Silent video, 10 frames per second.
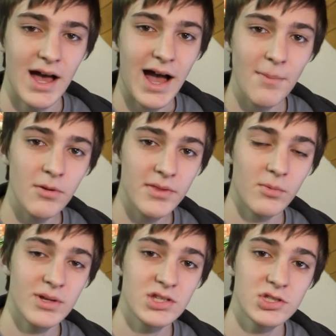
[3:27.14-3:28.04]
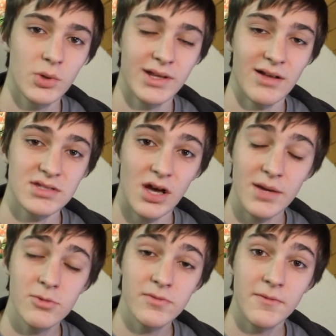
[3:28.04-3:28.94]
Apple then went on to announce
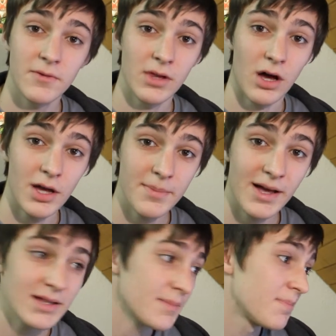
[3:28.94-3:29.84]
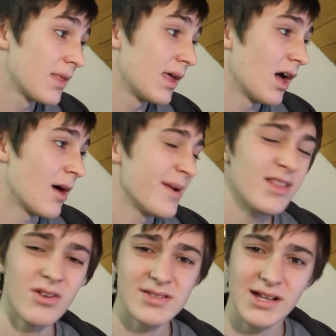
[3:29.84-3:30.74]
iMovie for the iPad. Um, it
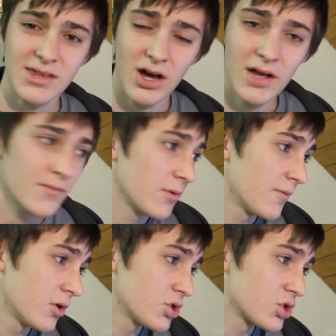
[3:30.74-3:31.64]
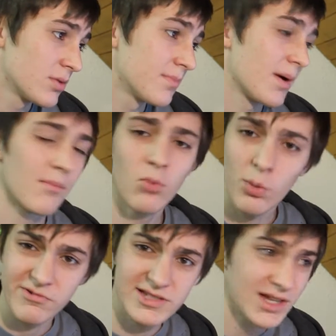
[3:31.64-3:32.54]
looks like the iPhone version, but more
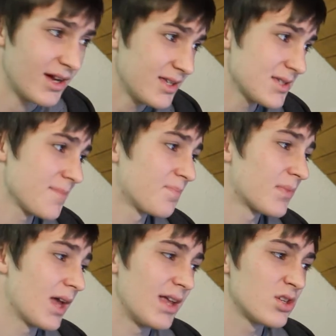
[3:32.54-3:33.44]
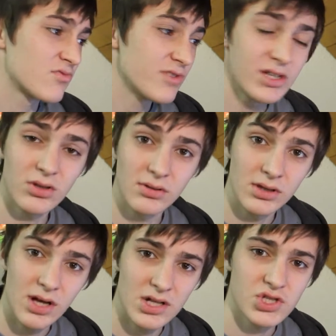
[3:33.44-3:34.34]
precise. It looks really good on the
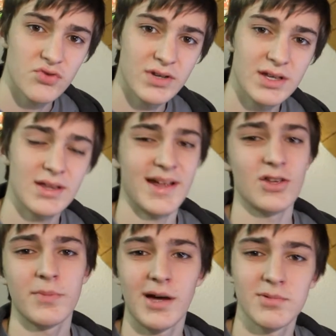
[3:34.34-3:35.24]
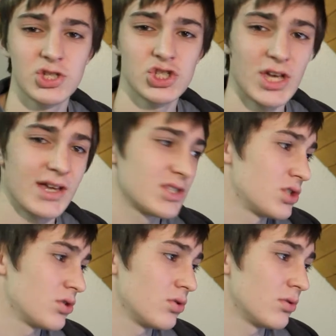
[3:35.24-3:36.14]
large screen, and you'll be able to share
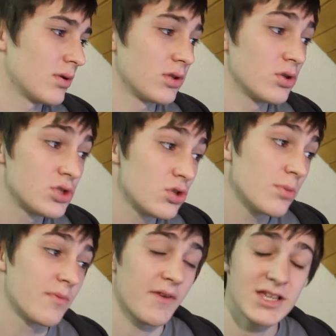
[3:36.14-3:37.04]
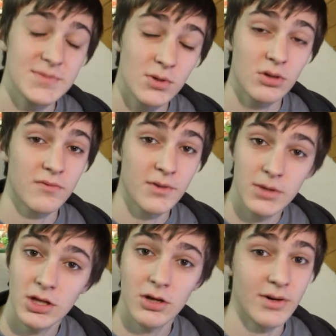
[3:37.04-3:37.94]
to YouTube, Facebook,
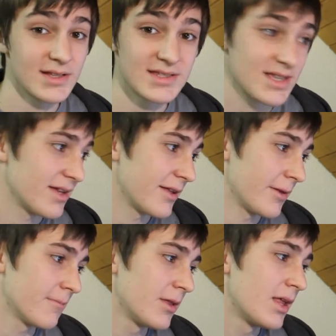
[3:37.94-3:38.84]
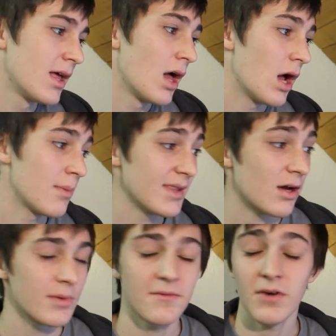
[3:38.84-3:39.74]
Vimeo, and CNN. Um, and that
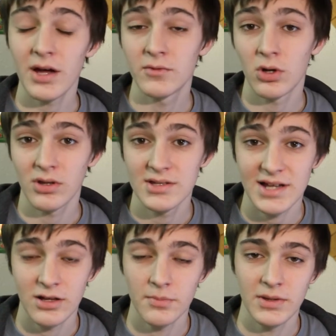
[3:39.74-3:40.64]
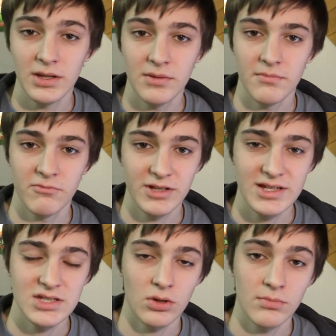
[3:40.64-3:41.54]
will be $5, and it'll be
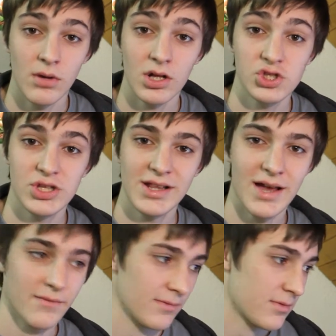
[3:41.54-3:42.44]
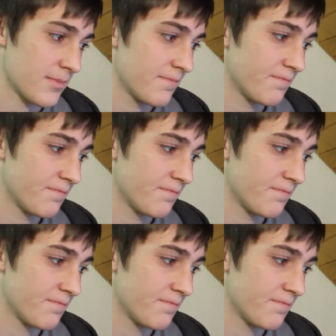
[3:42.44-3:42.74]
released on March the 11th.